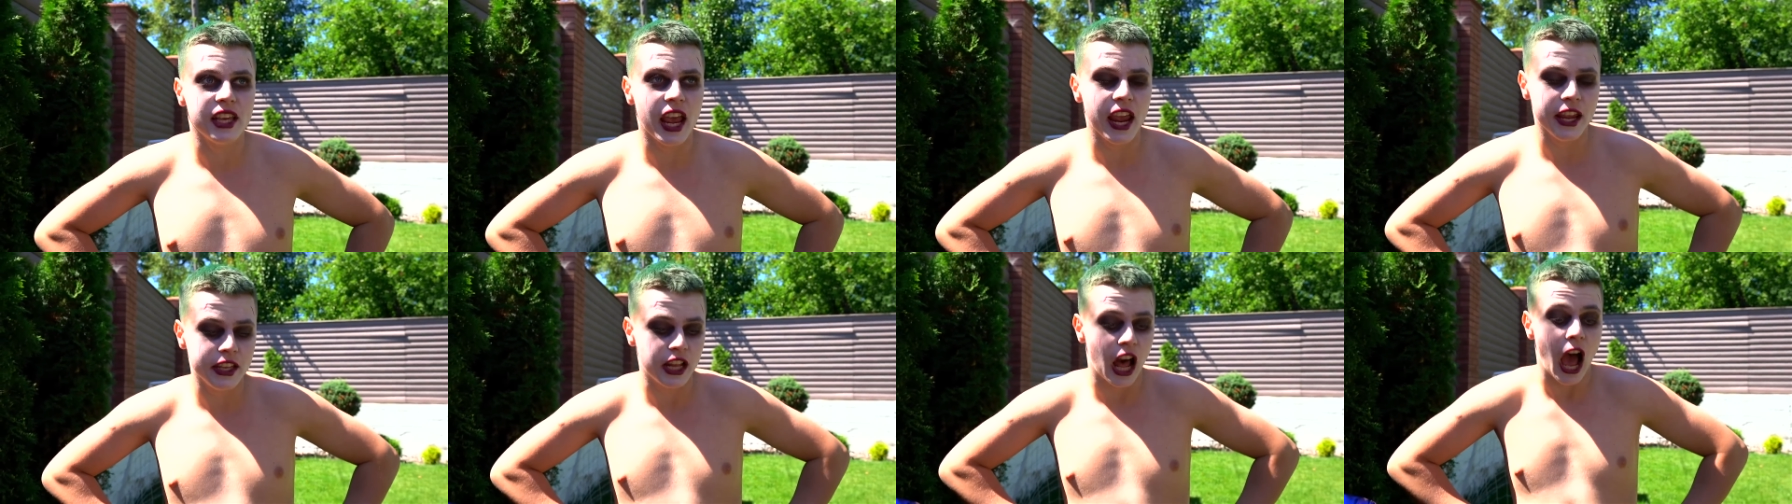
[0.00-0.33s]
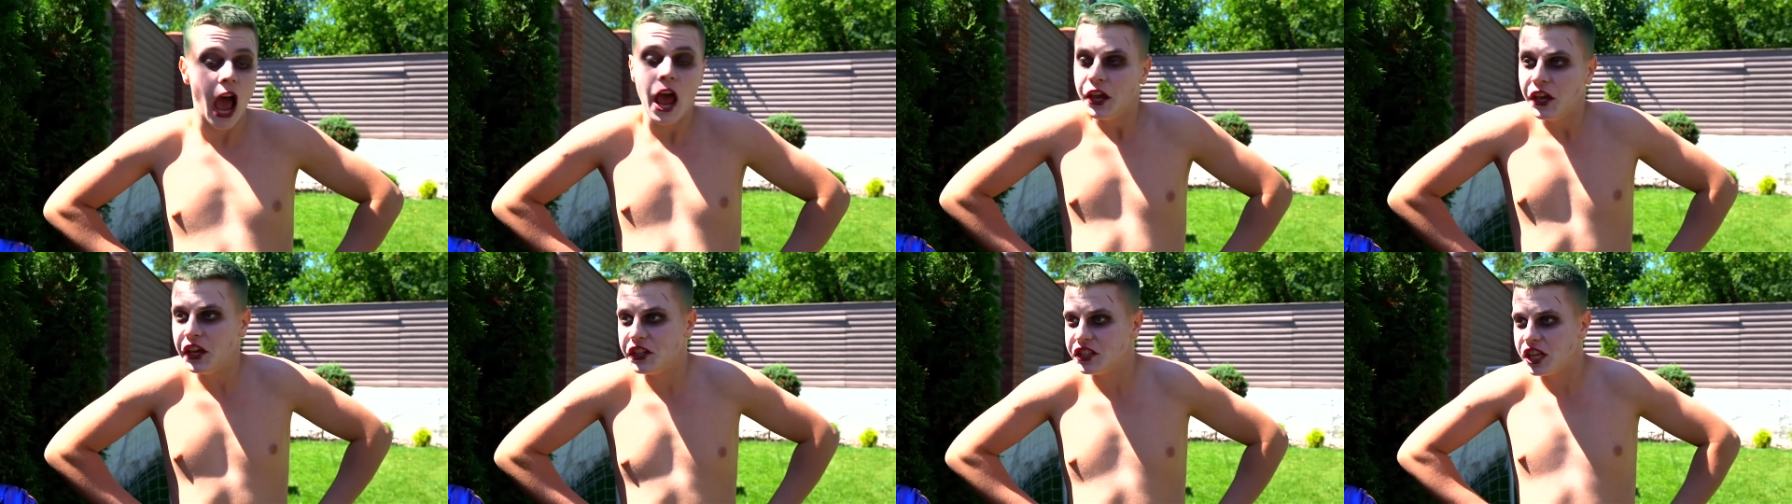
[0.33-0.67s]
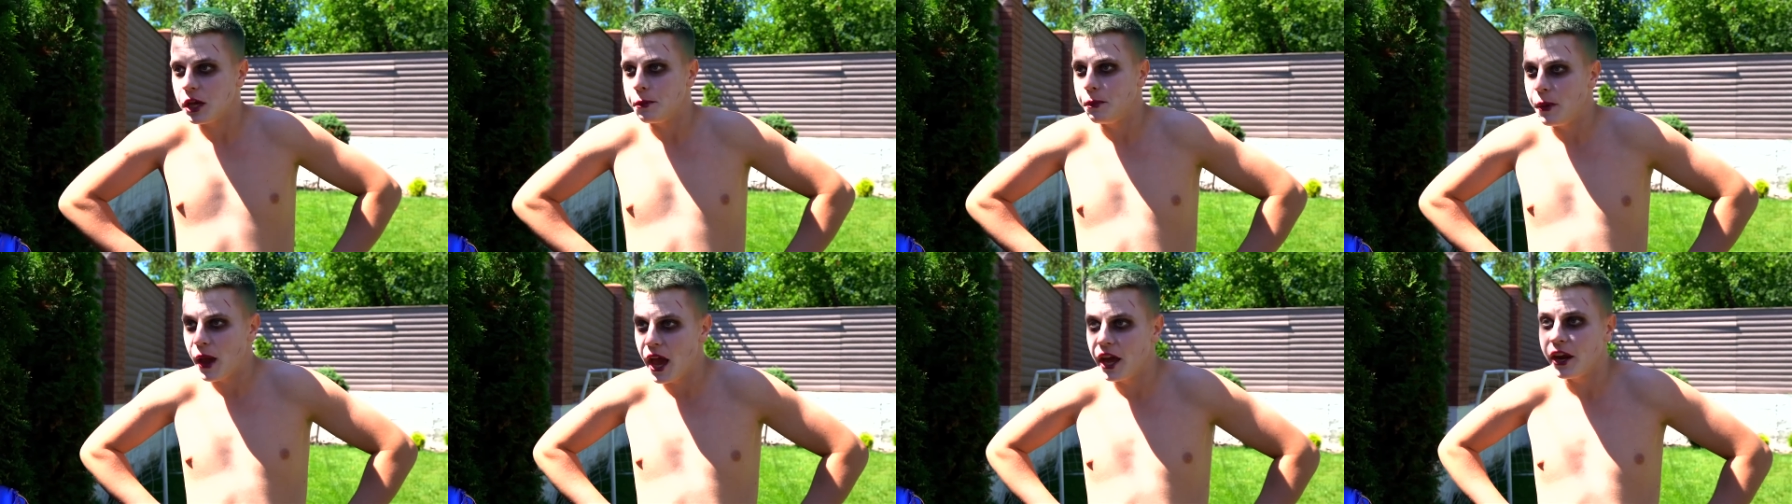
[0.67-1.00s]
teach you a
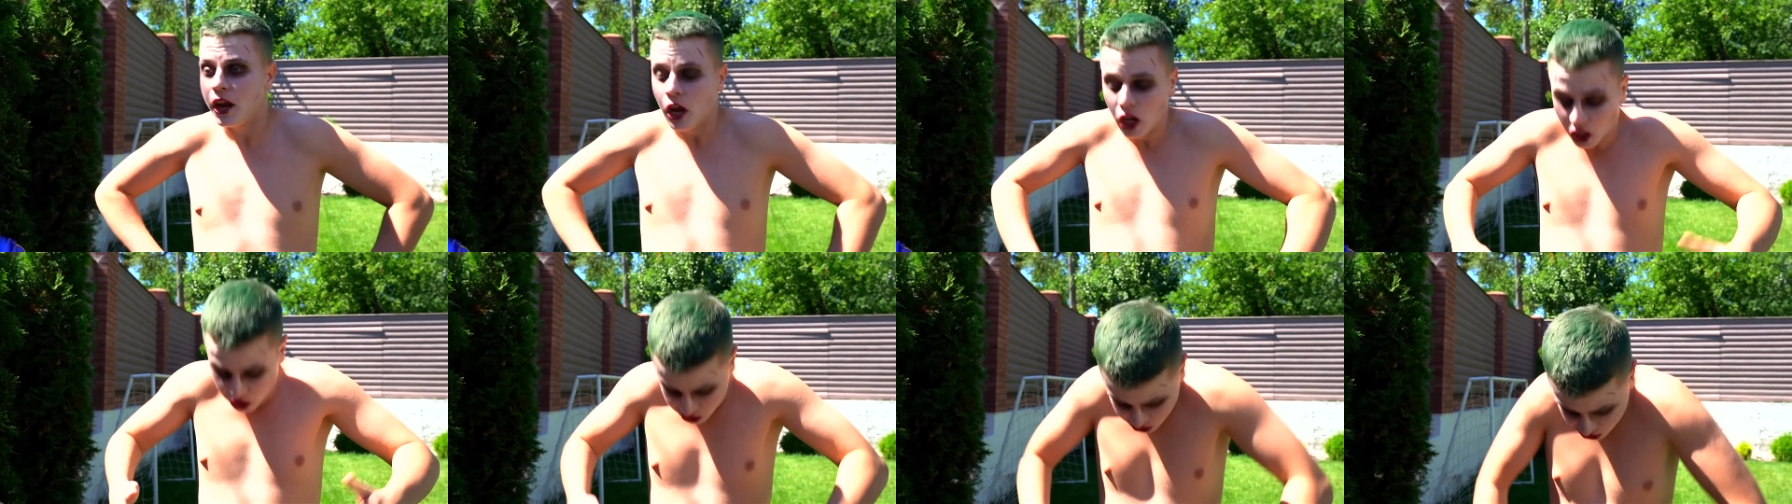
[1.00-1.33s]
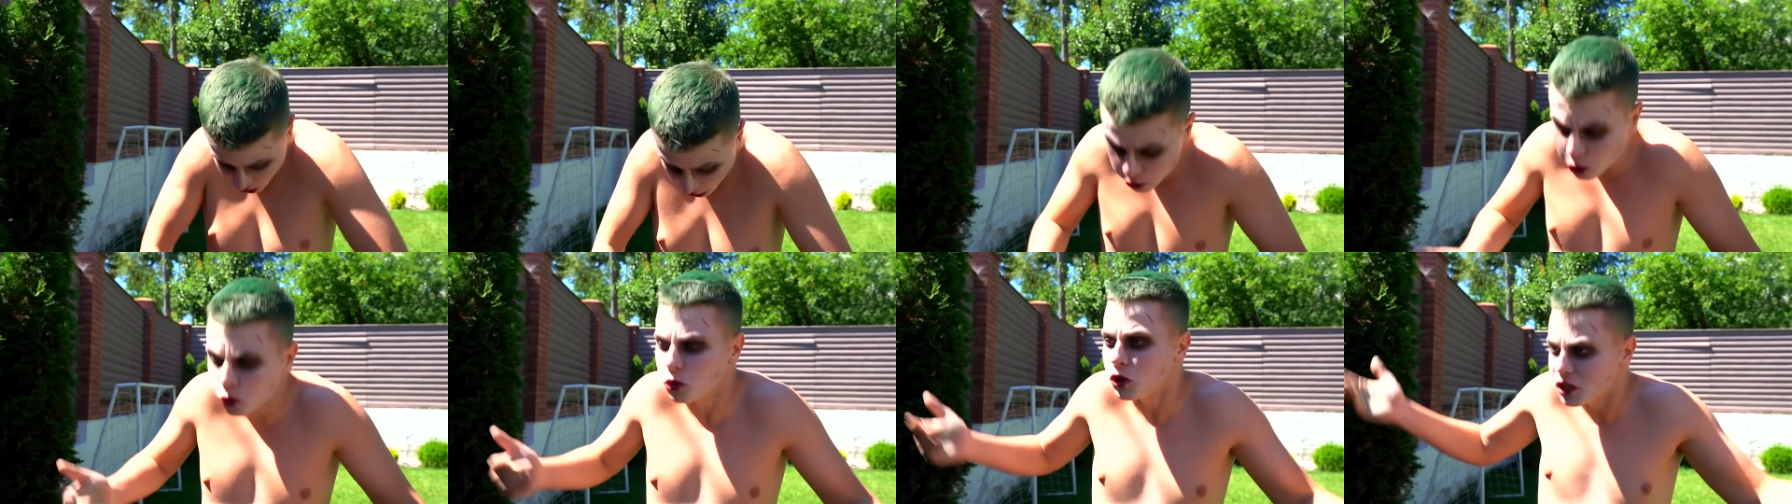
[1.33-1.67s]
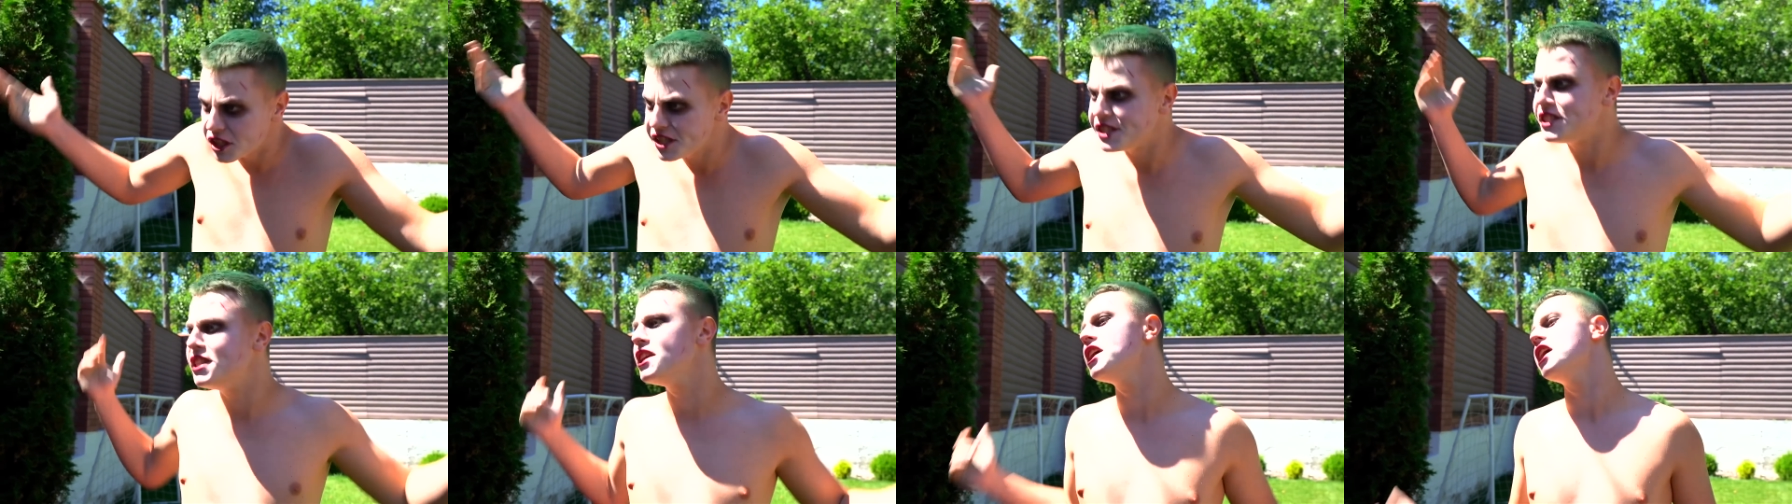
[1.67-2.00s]
lesson? I
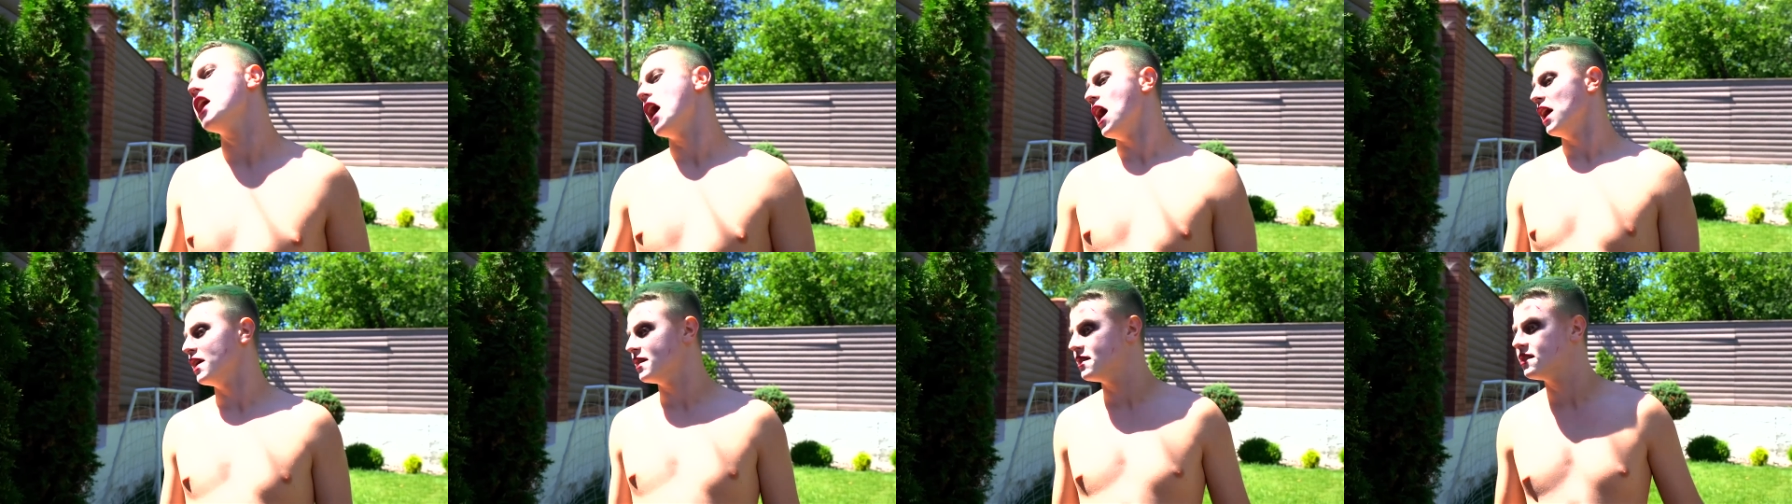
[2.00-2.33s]
don't get